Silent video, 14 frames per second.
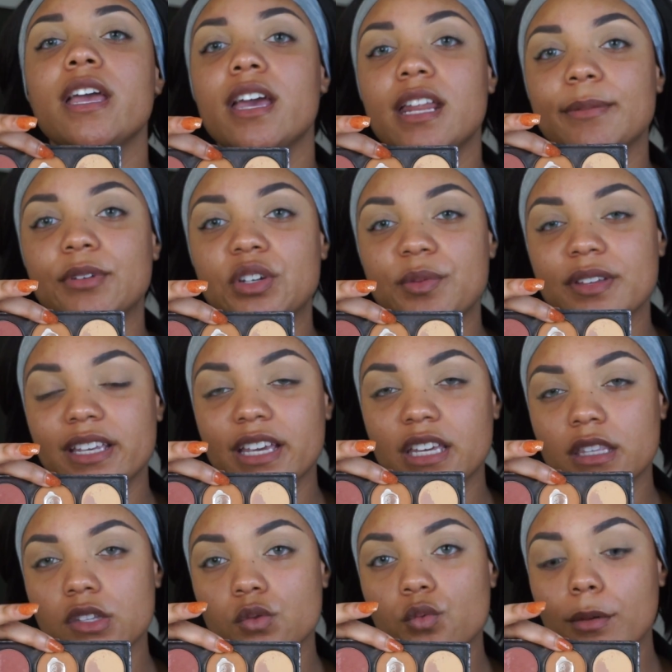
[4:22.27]
and I'm going to be
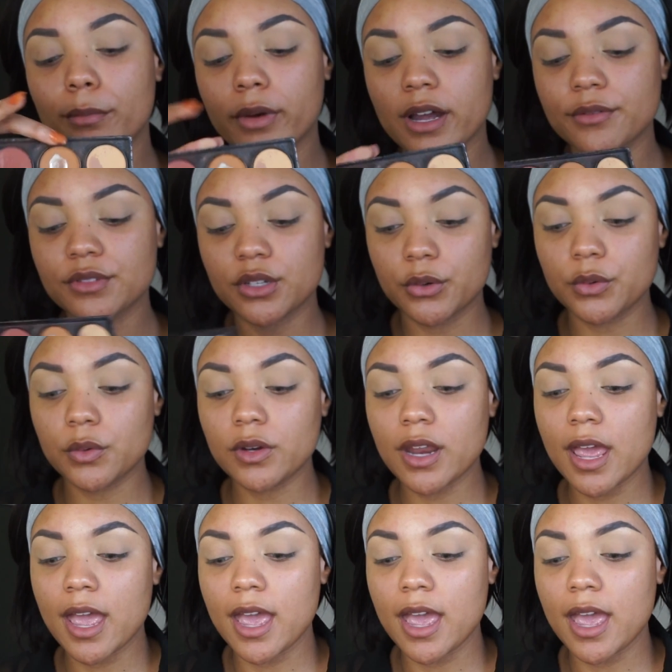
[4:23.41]
taking this warm brown tone,